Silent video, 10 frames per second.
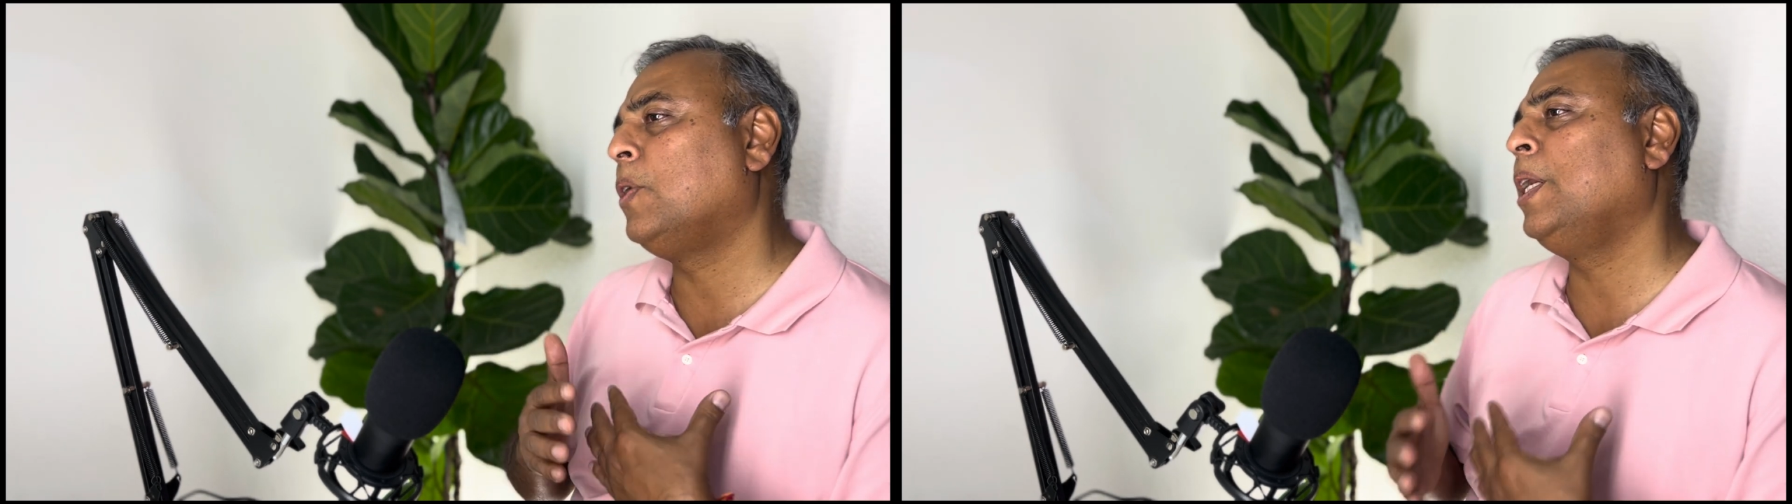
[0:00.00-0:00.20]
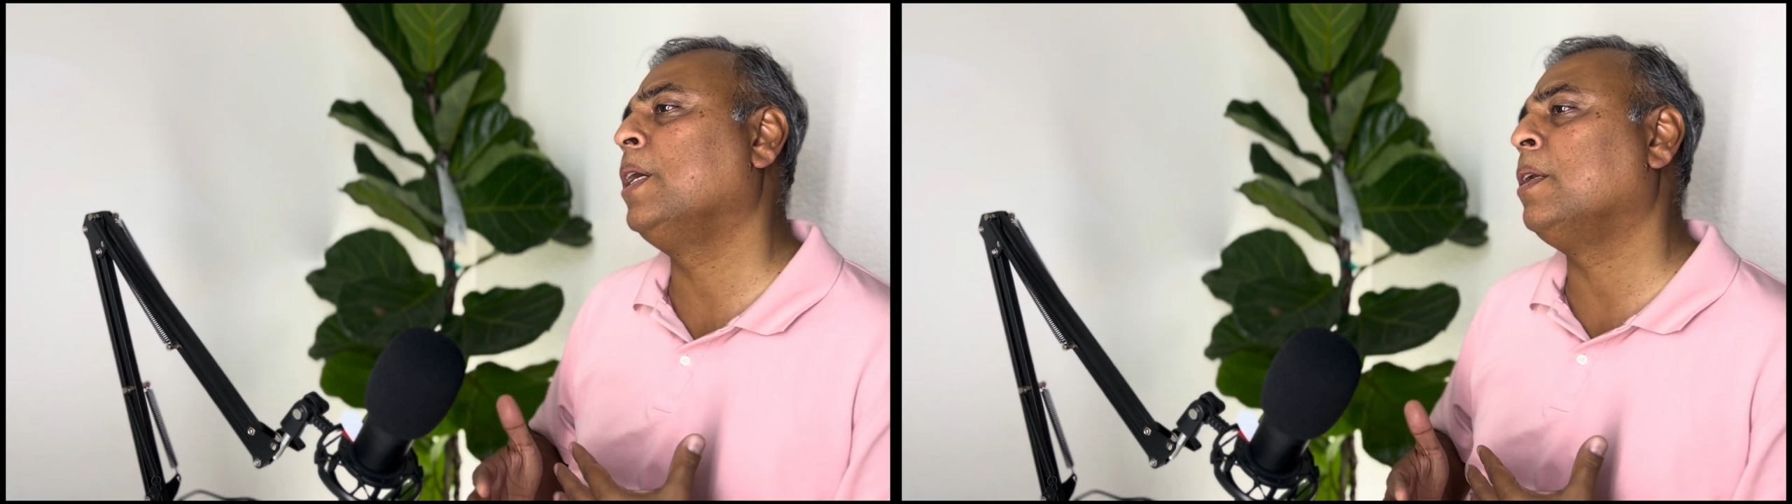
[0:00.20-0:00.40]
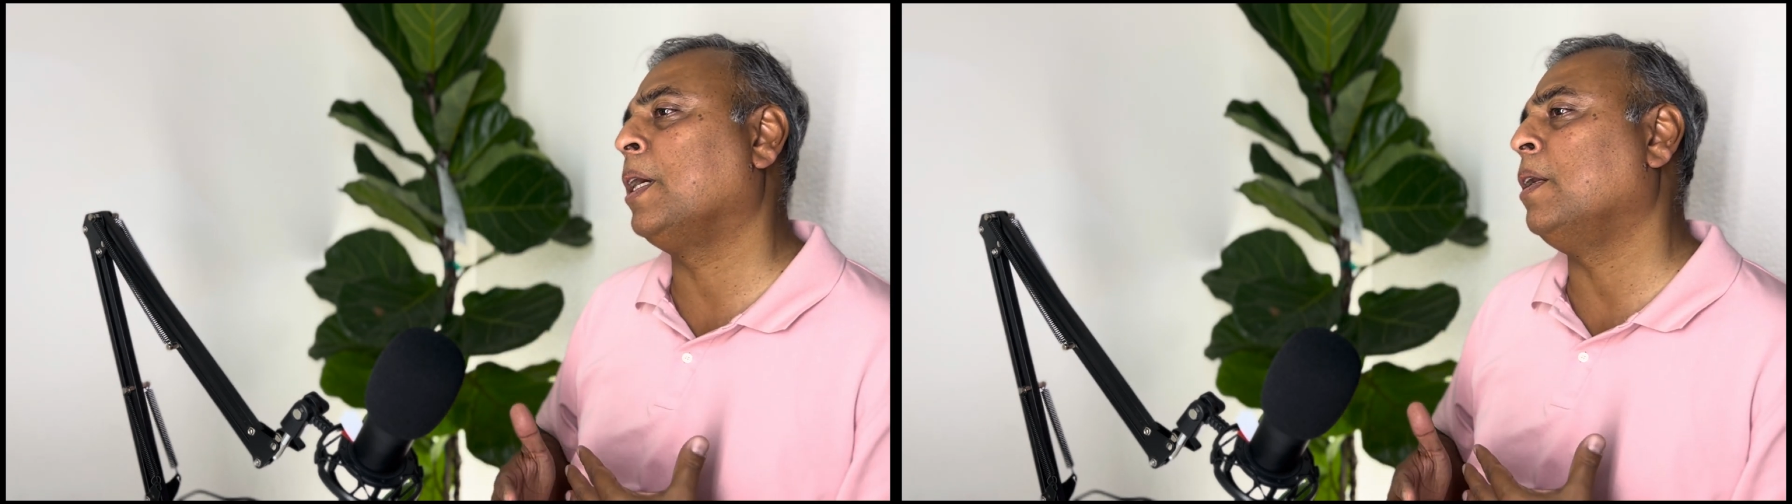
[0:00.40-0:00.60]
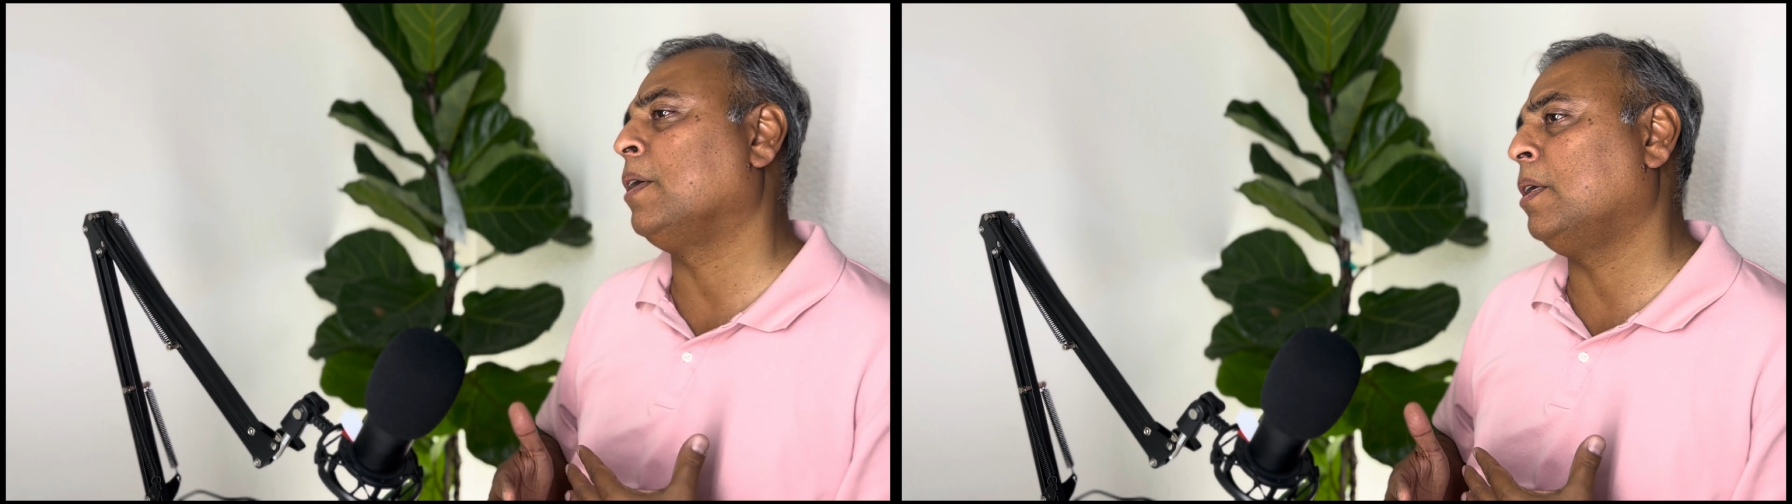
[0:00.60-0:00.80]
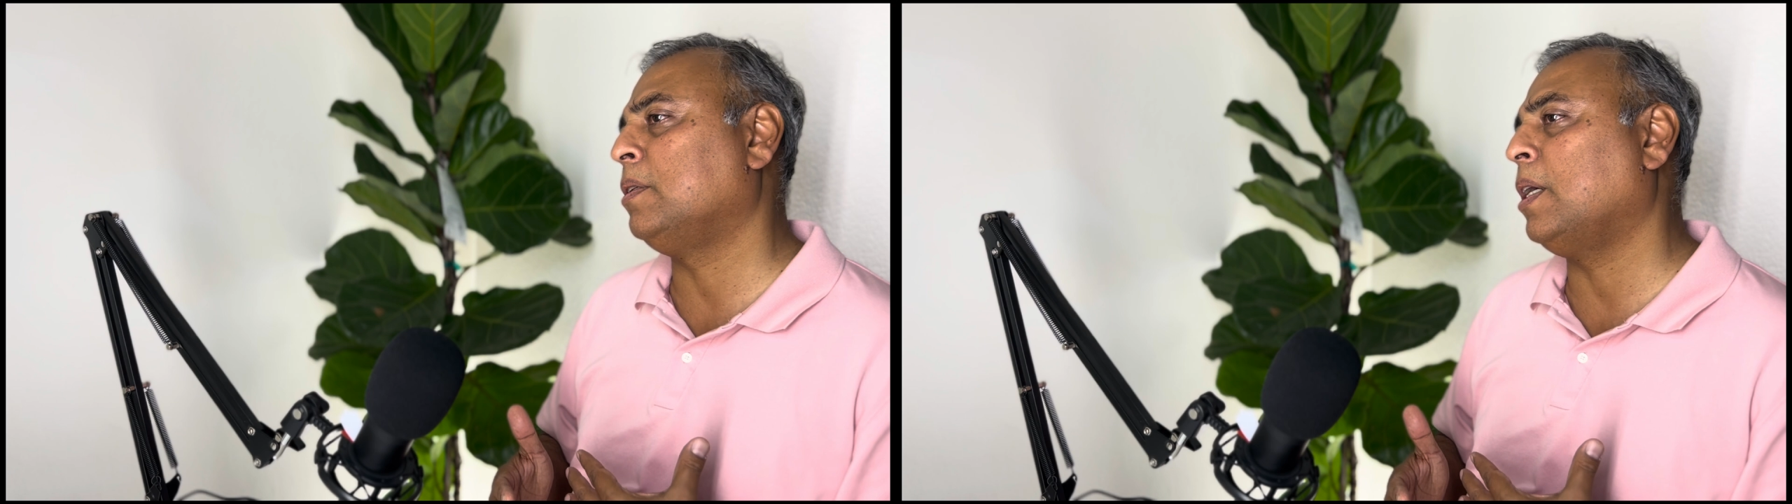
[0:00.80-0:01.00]
really a
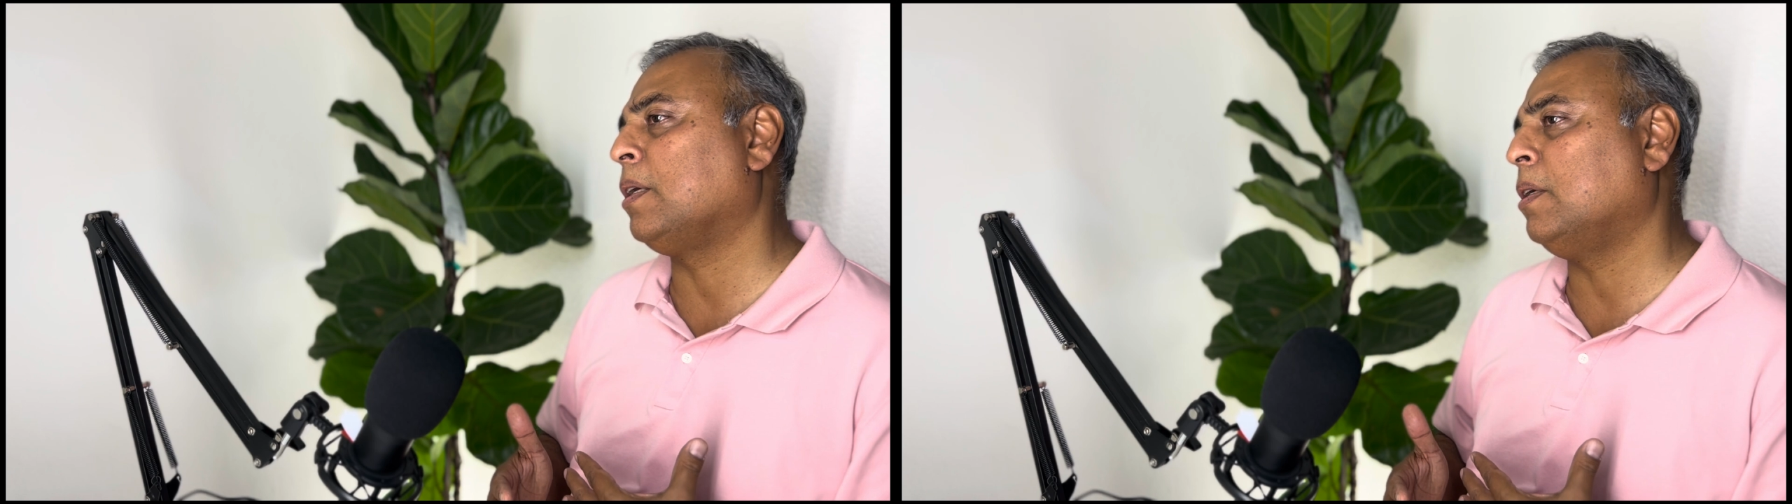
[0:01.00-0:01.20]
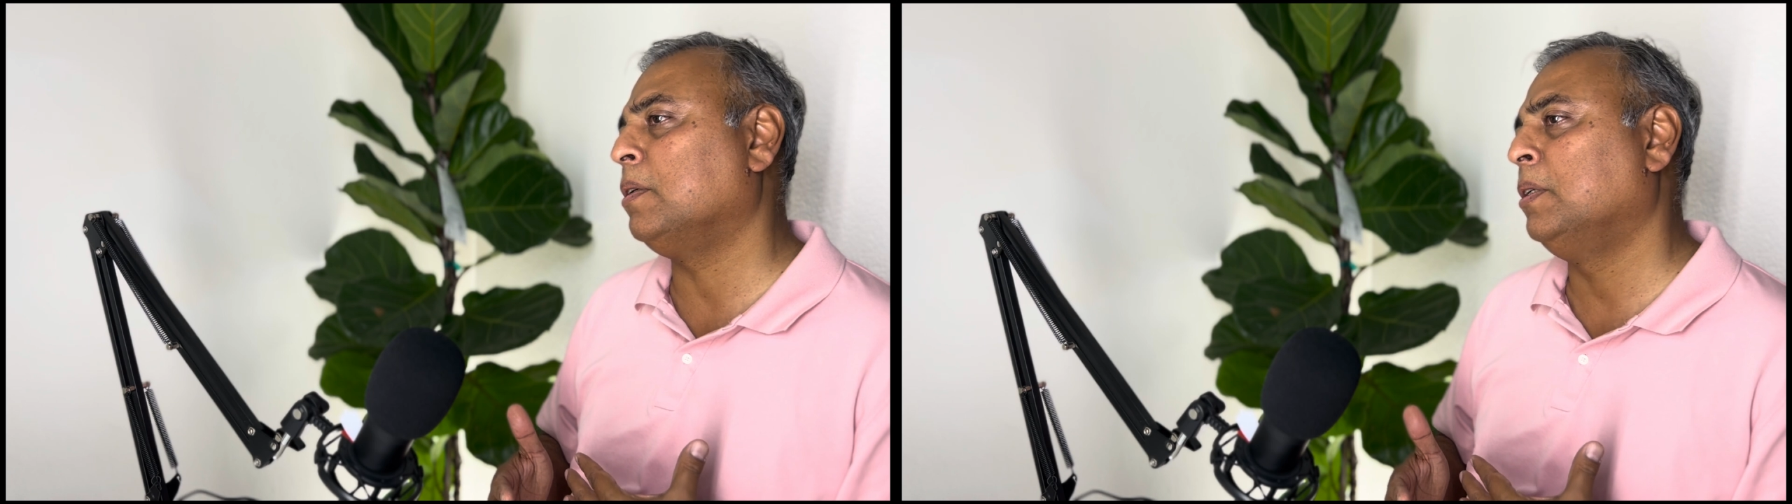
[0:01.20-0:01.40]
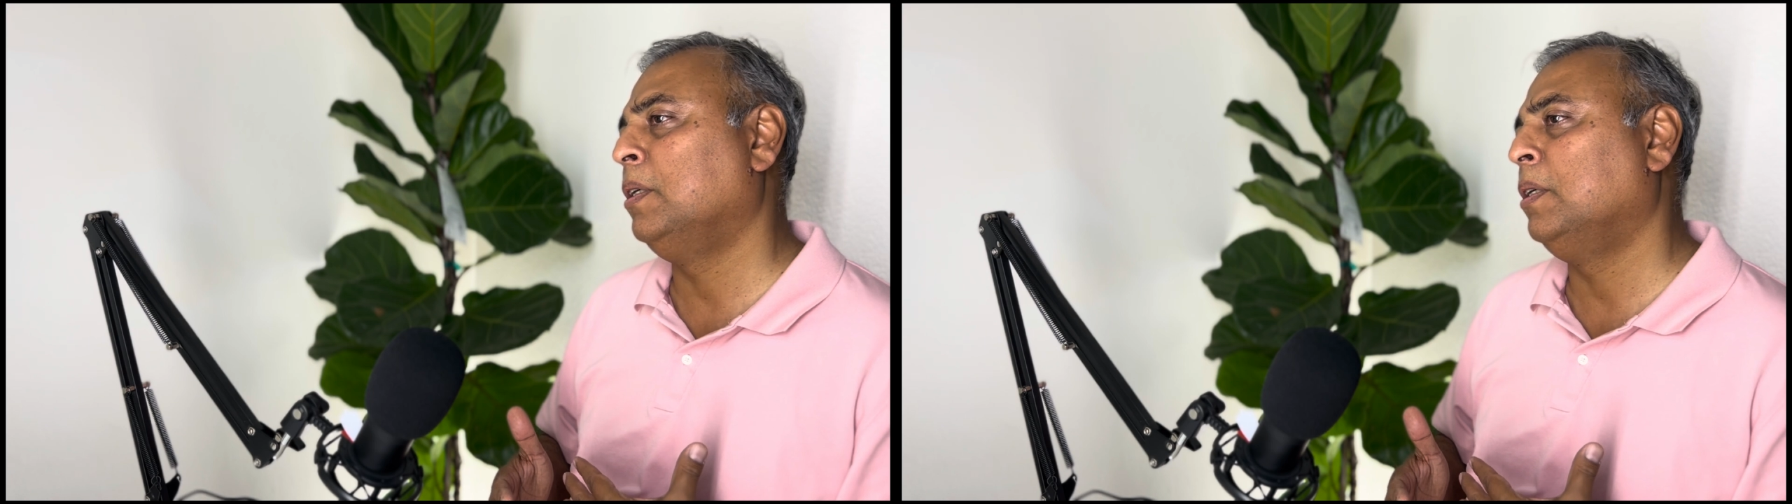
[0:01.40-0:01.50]
neglected sector.